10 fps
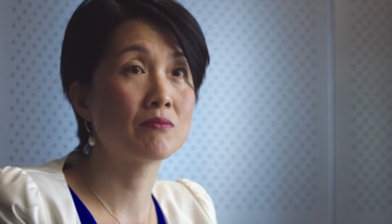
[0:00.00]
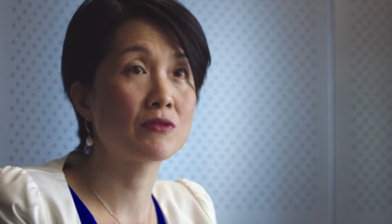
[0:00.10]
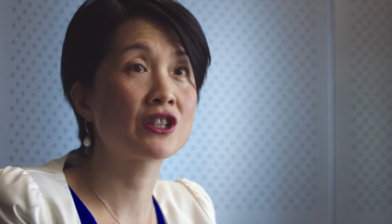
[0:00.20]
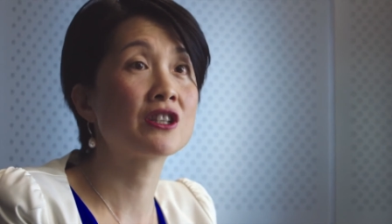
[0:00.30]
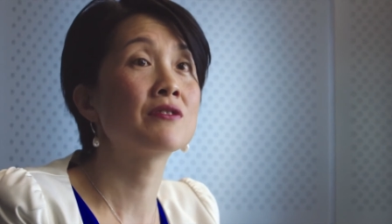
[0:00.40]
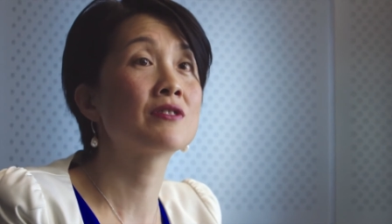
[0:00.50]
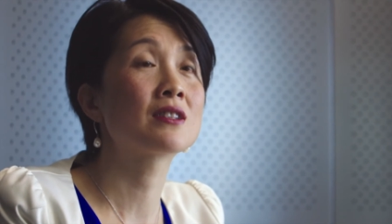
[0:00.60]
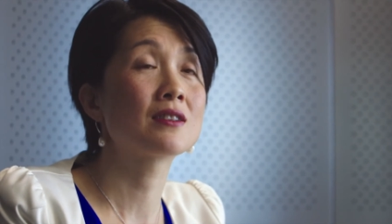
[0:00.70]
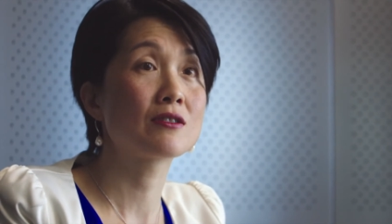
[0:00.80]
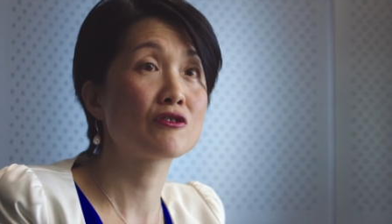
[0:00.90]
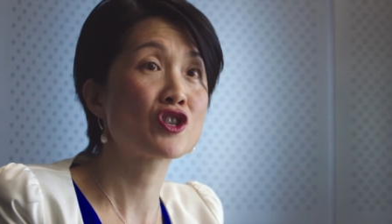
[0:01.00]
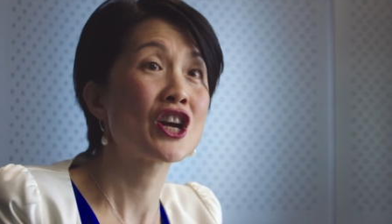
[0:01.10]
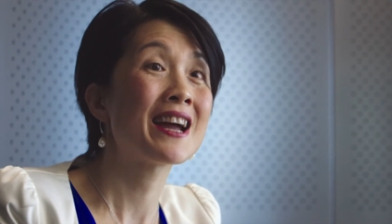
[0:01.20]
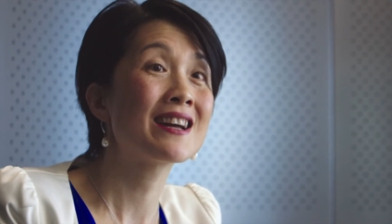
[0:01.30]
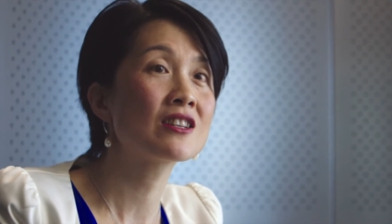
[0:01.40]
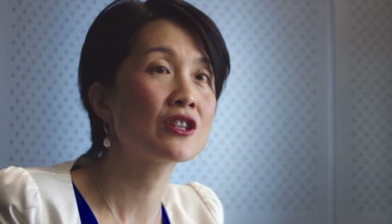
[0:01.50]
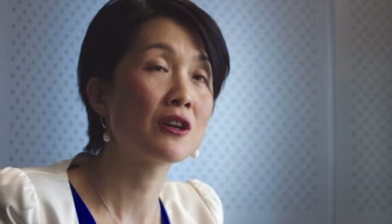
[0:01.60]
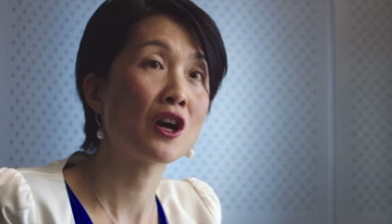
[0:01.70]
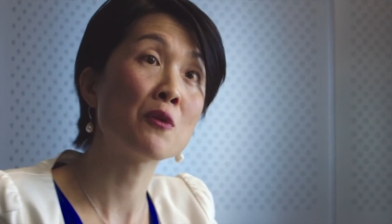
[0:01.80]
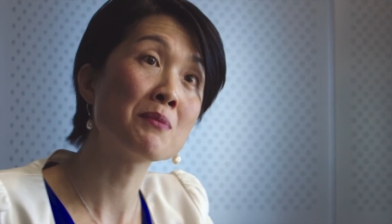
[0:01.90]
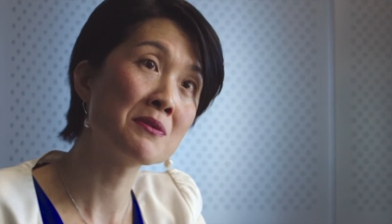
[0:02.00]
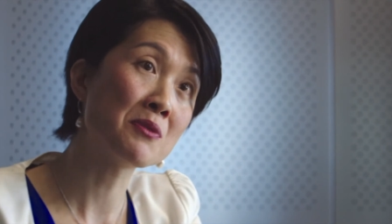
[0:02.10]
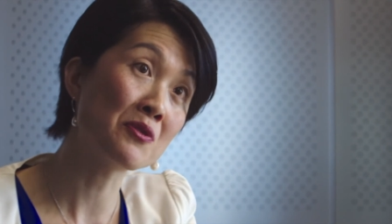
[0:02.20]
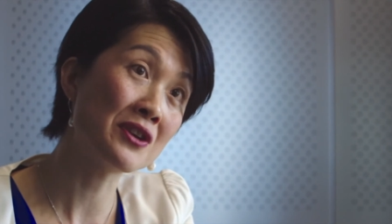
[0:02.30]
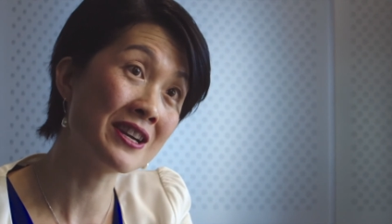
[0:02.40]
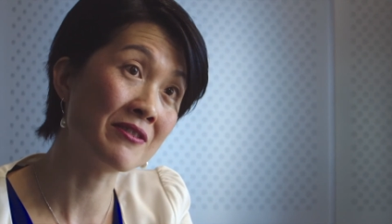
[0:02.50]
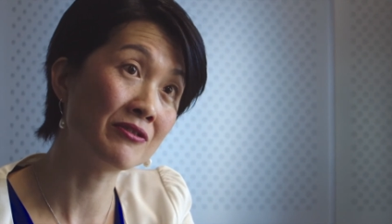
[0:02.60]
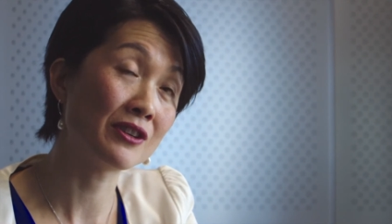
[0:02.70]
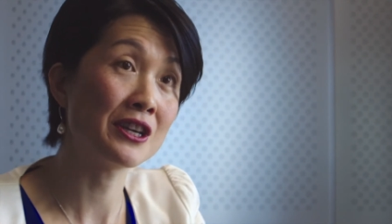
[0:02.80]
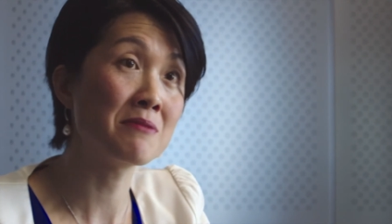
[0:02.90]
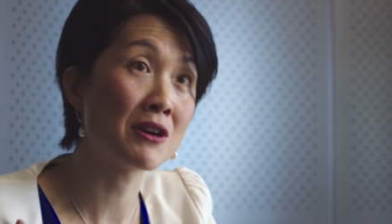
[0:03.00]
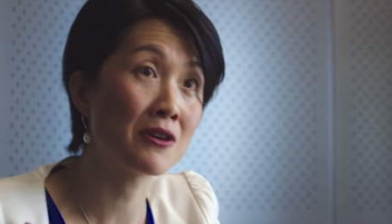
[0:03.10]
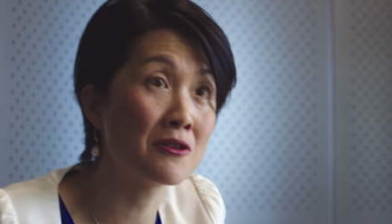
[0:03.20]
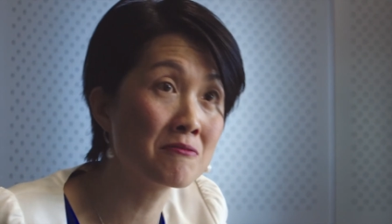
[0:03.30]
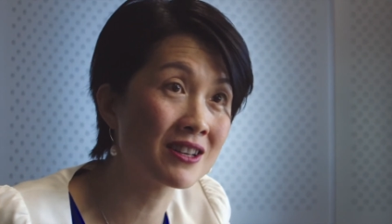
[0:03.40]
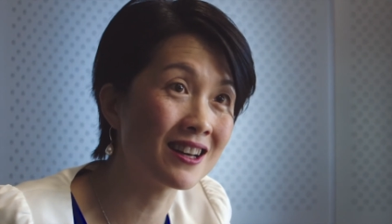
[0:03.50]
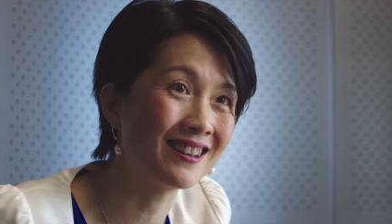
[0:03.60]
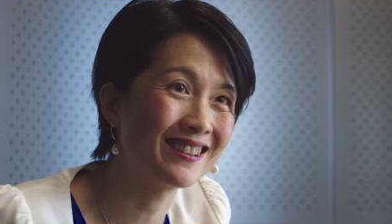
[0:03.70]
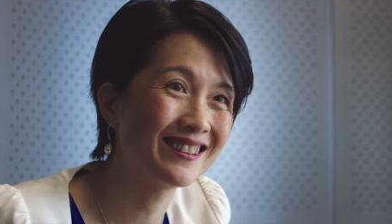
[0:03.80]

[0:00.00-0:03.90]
shifts changed how people live in my hometown.